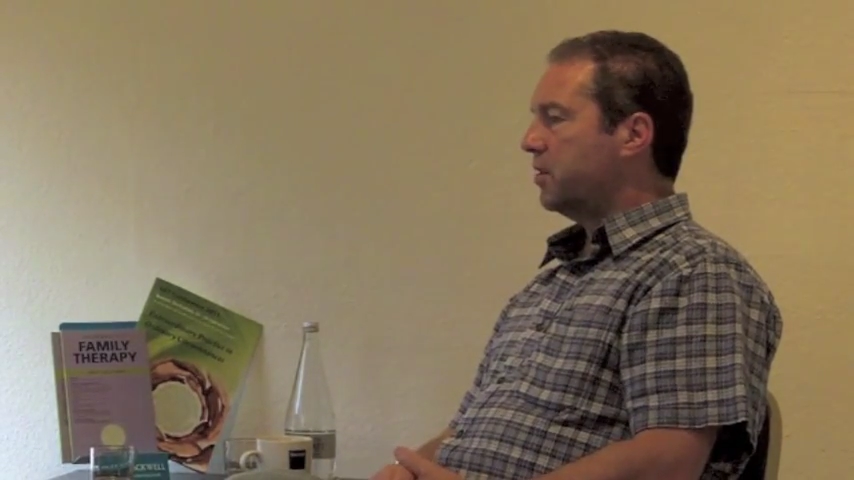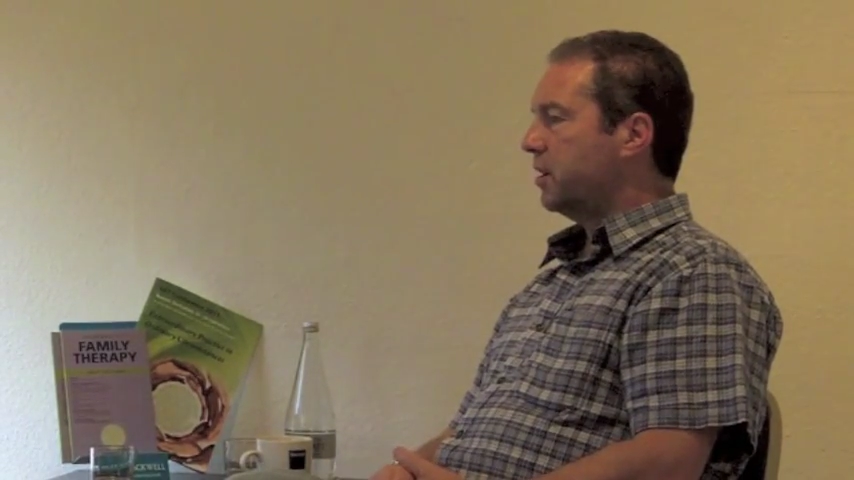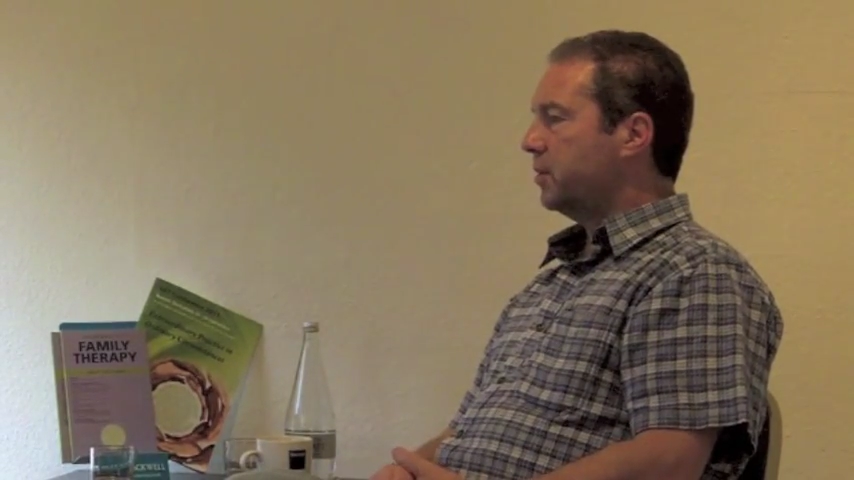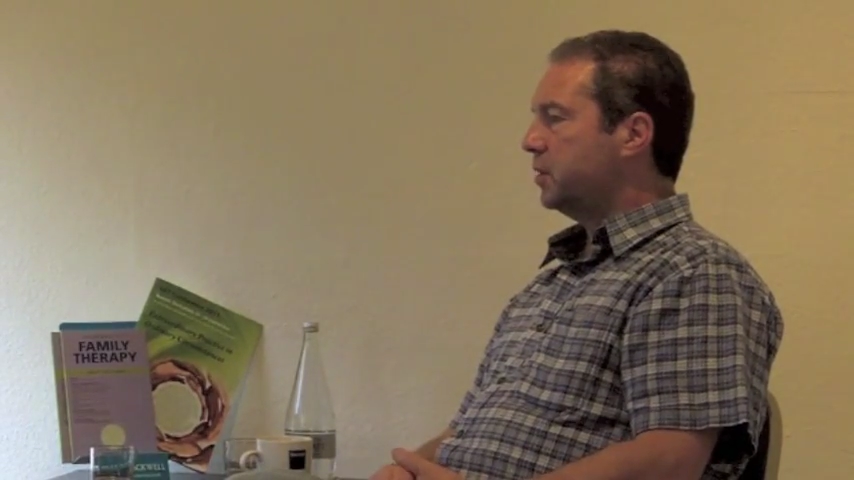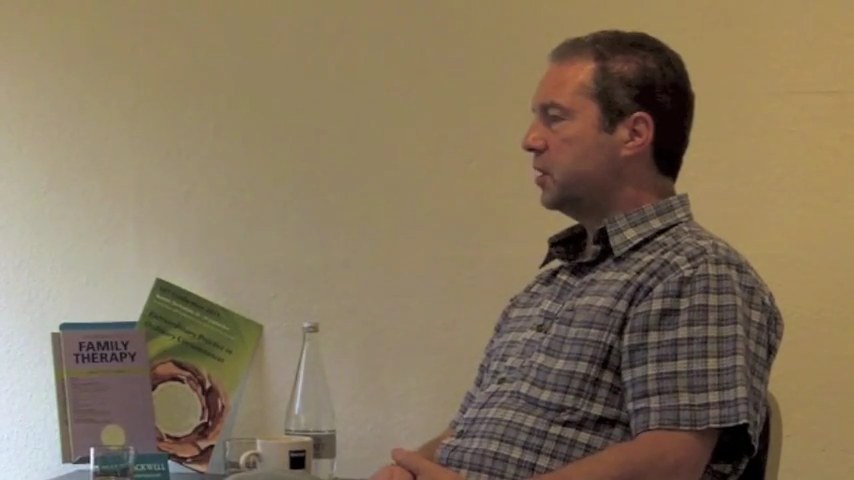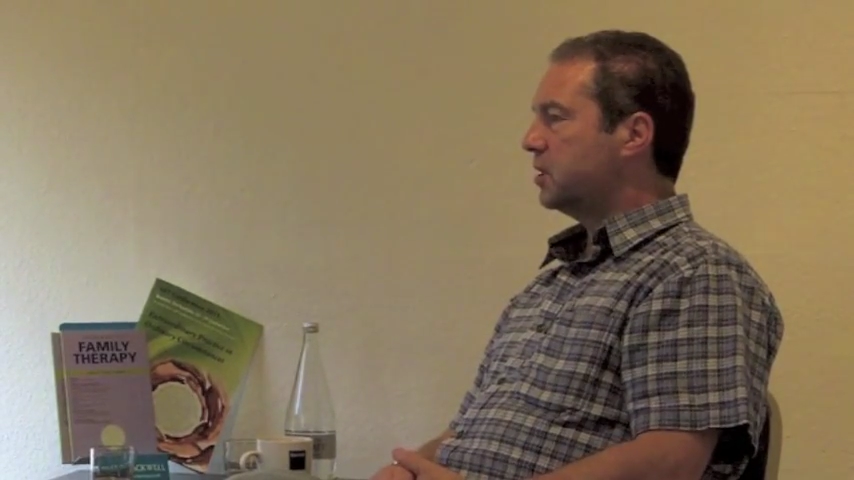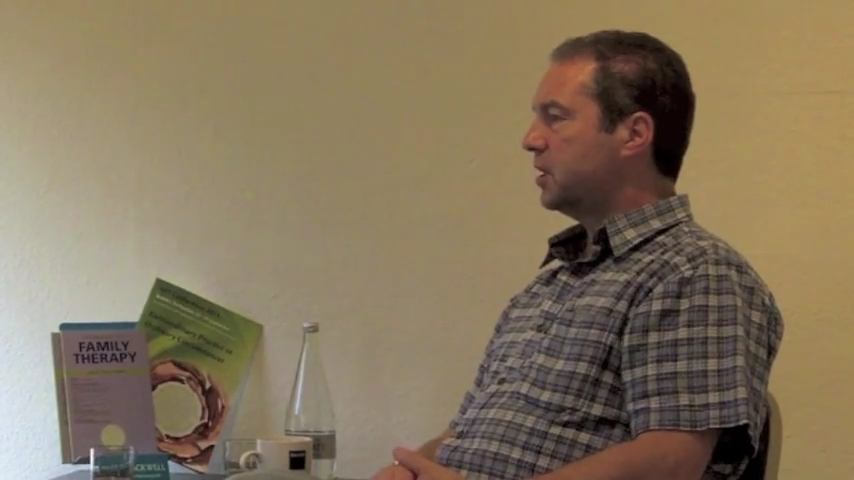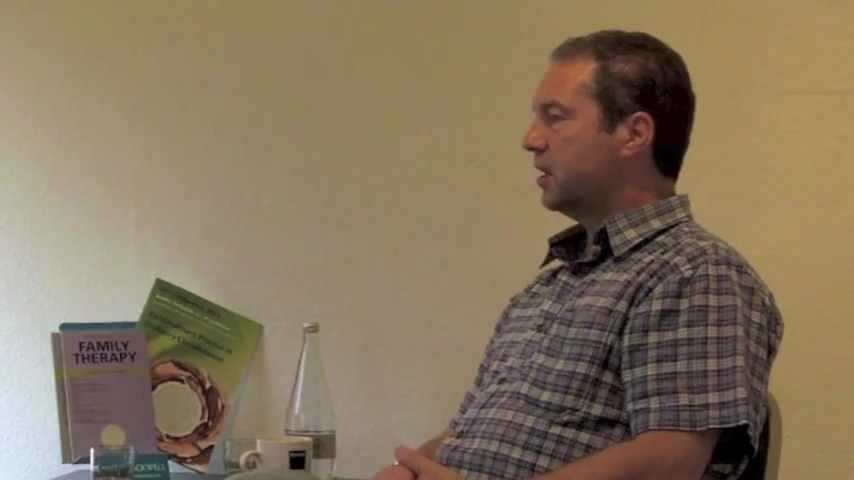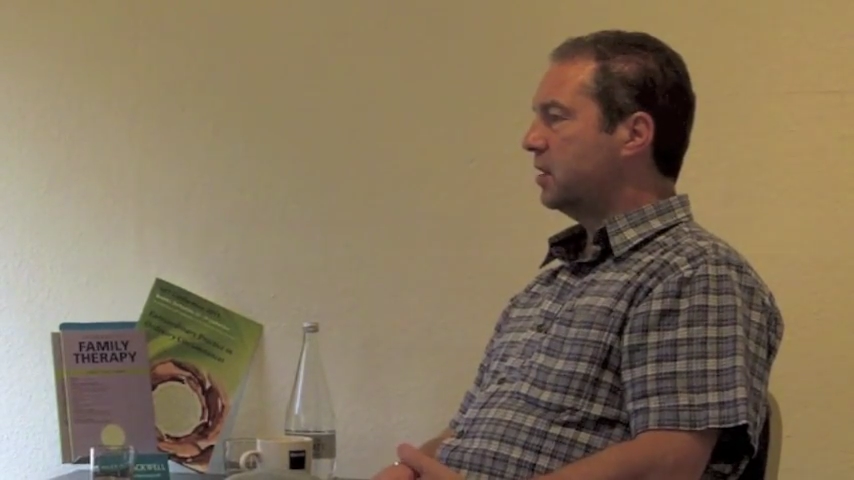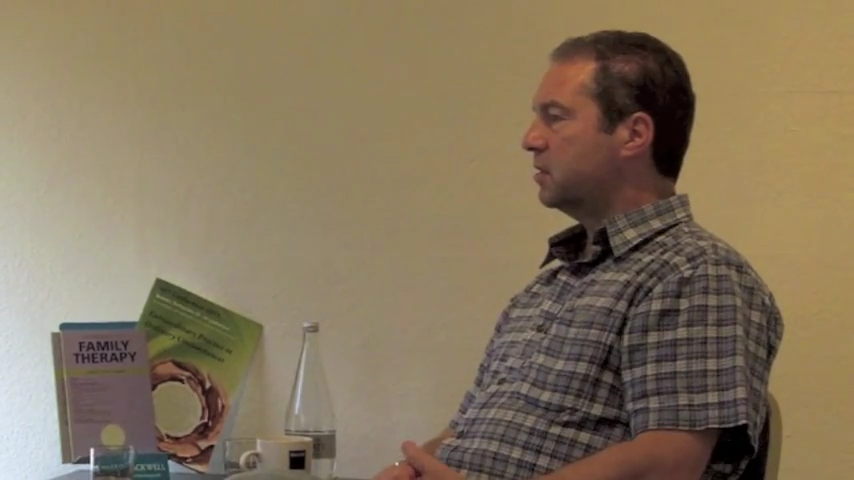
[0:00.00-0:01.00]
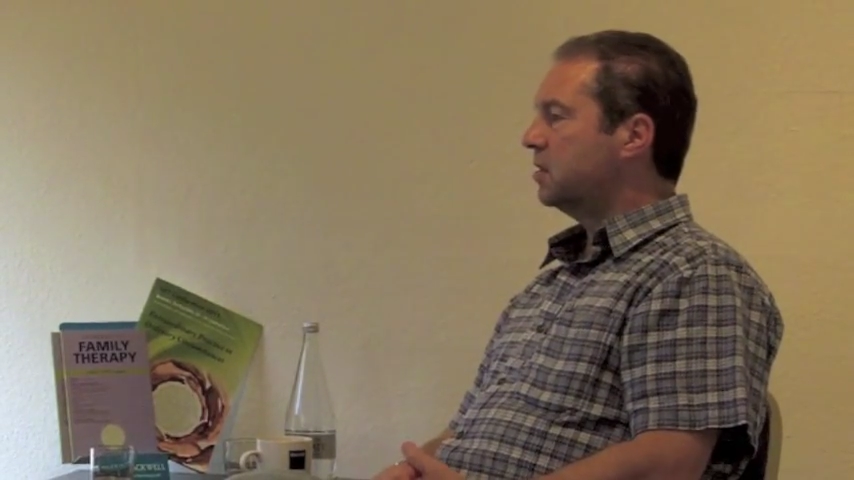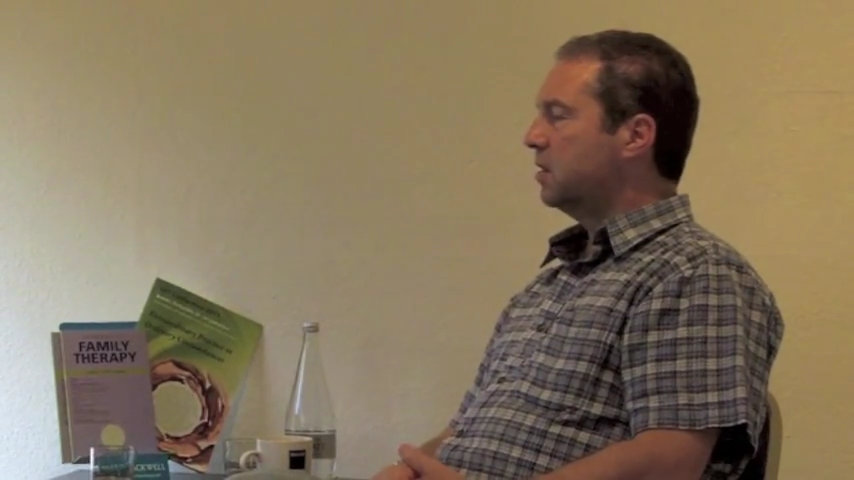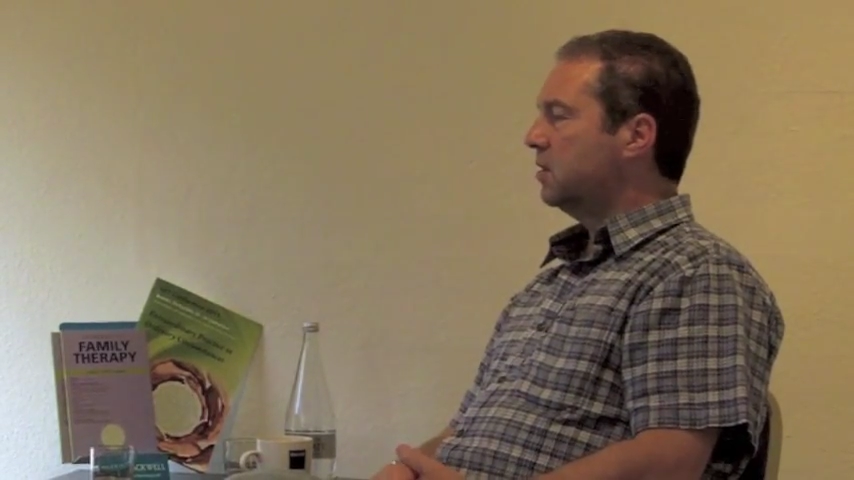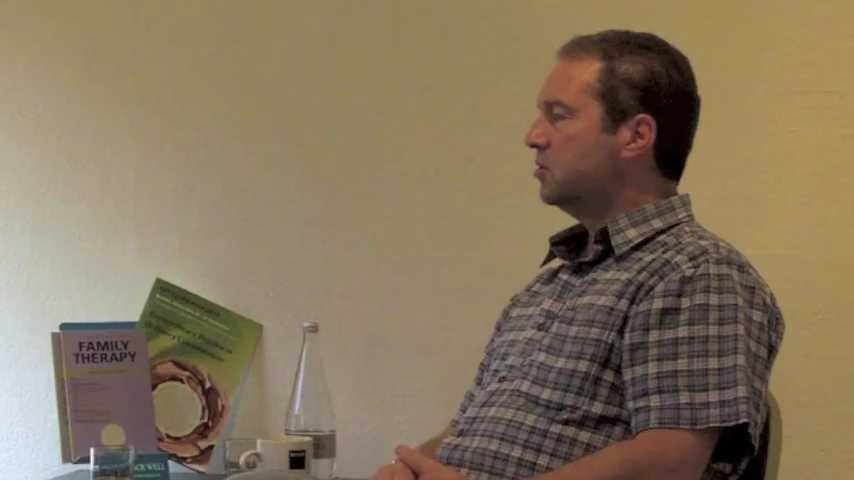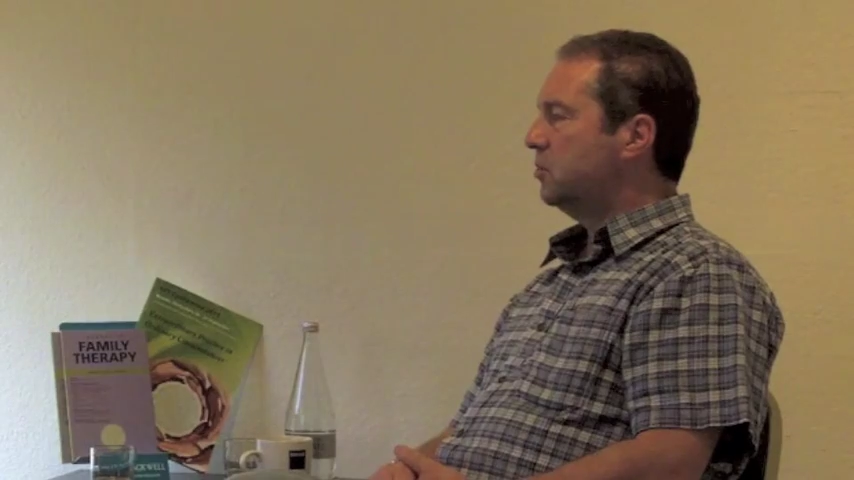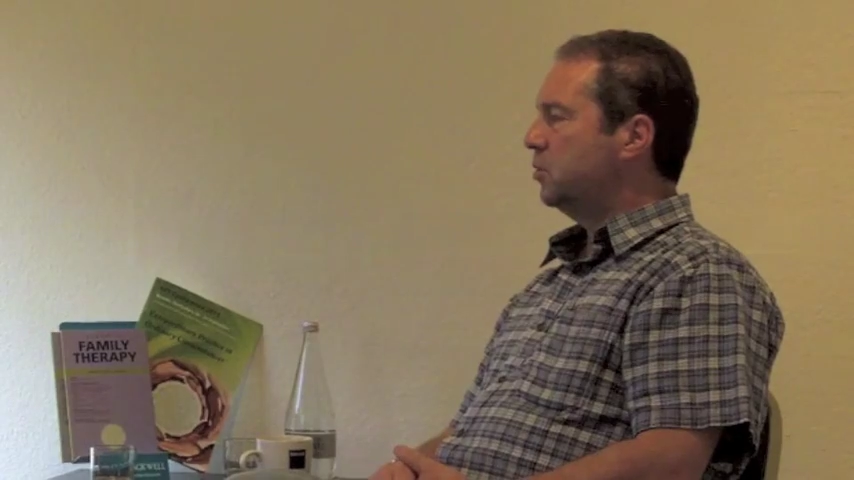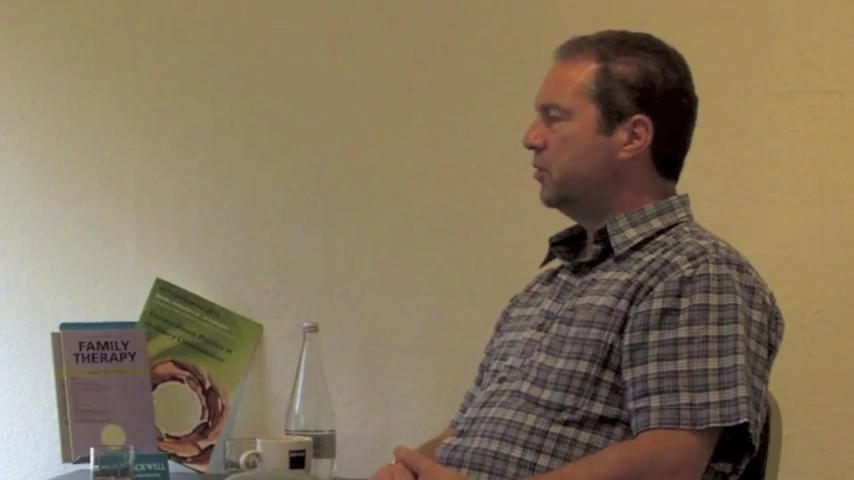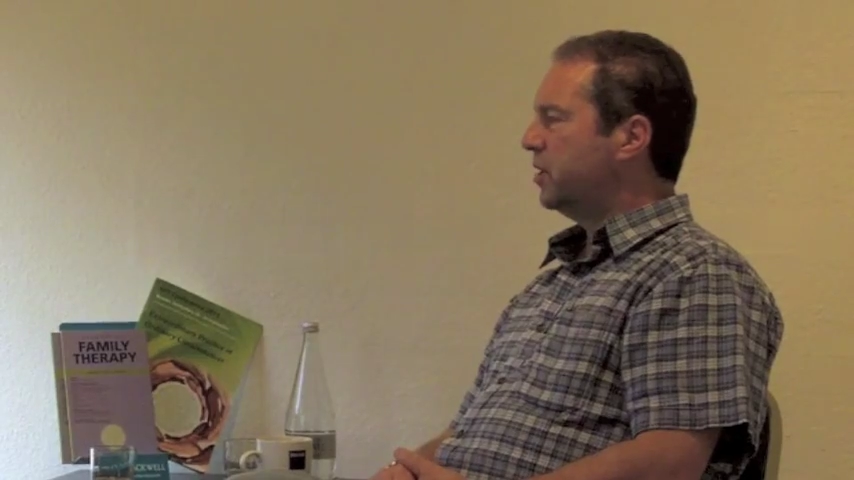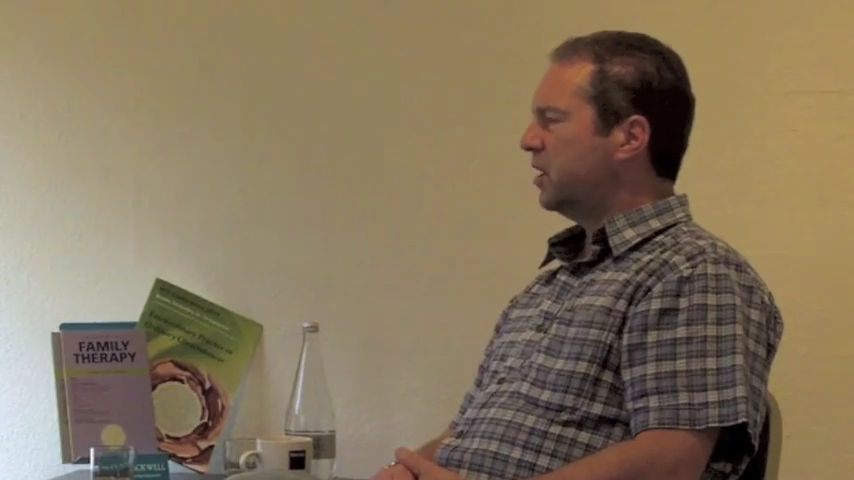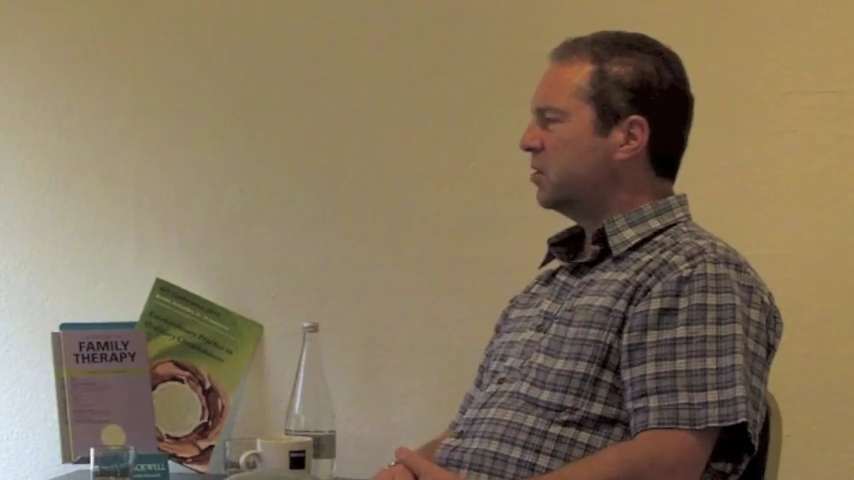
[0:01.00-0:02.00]
therapeutic skills to
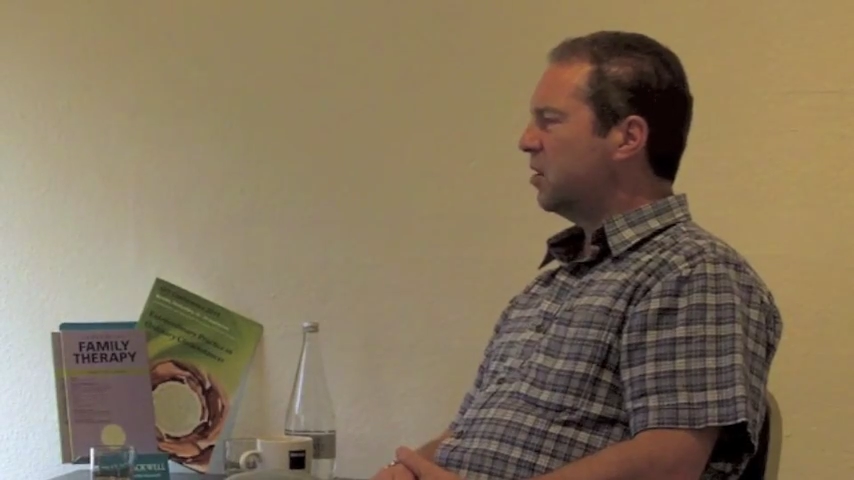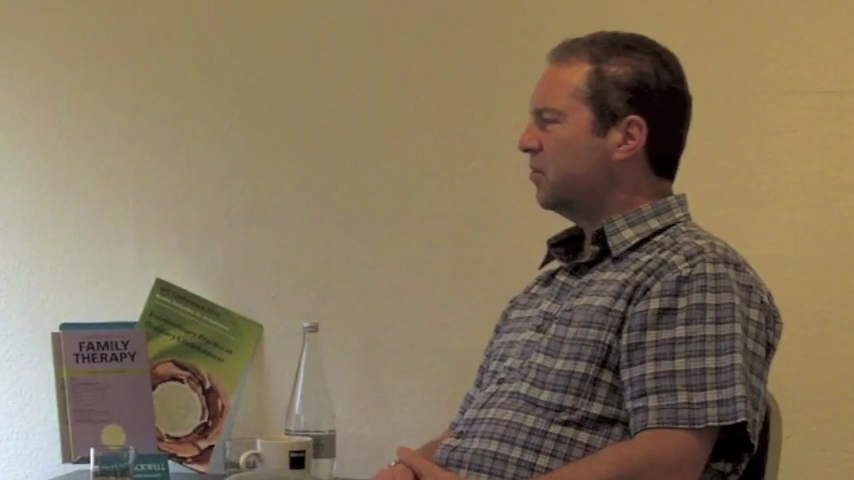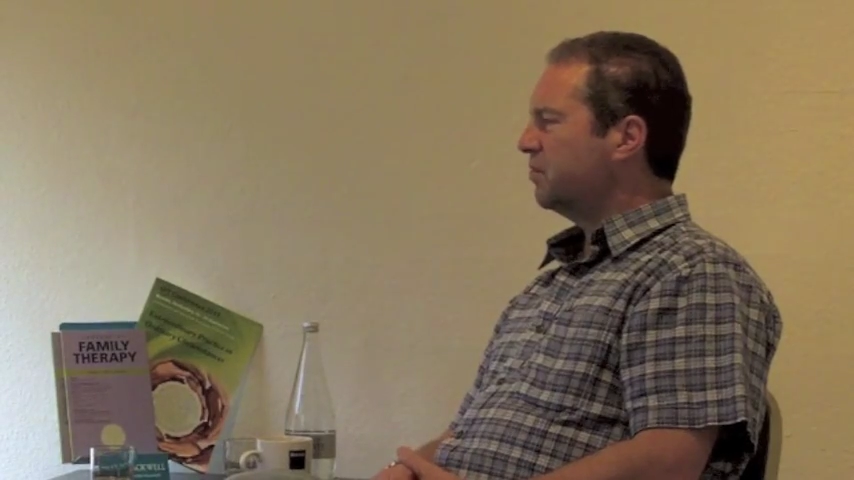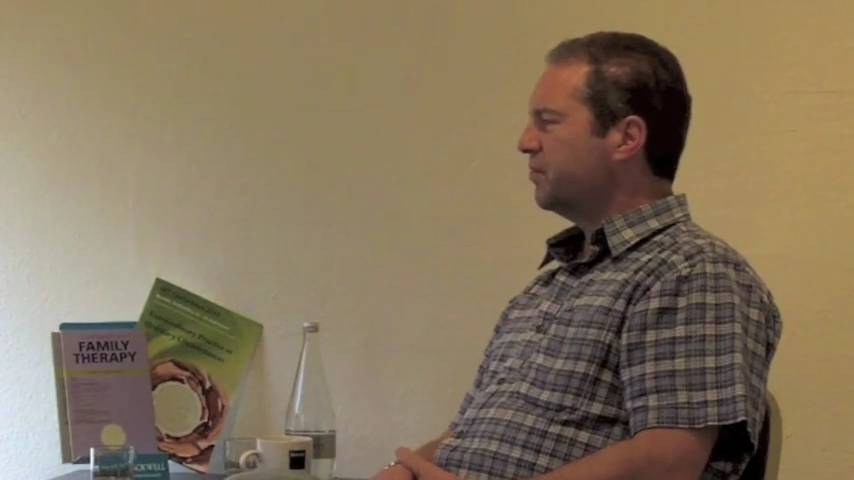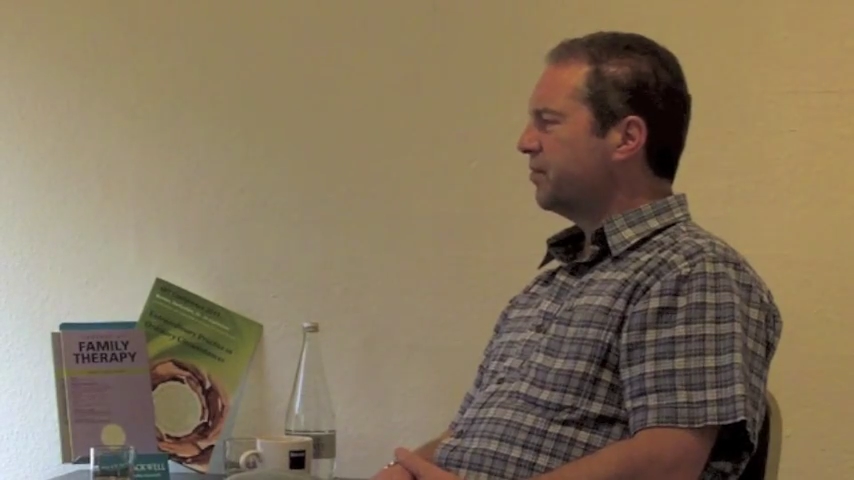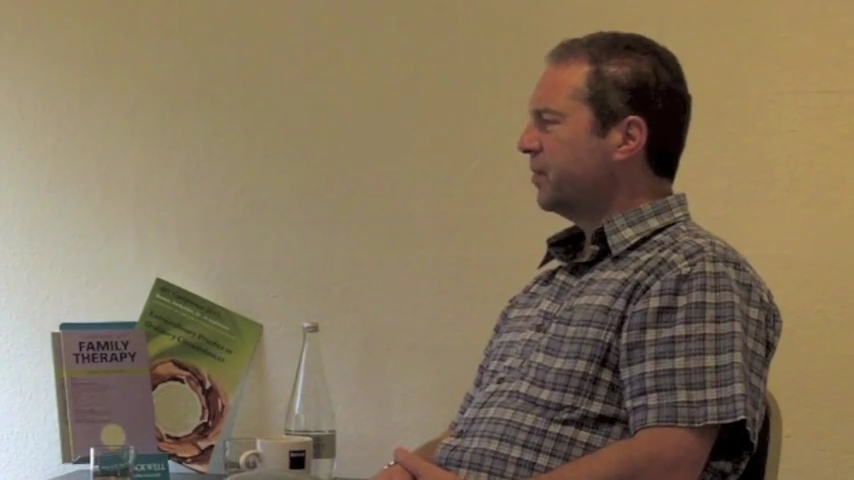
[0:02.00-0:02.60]
move things on.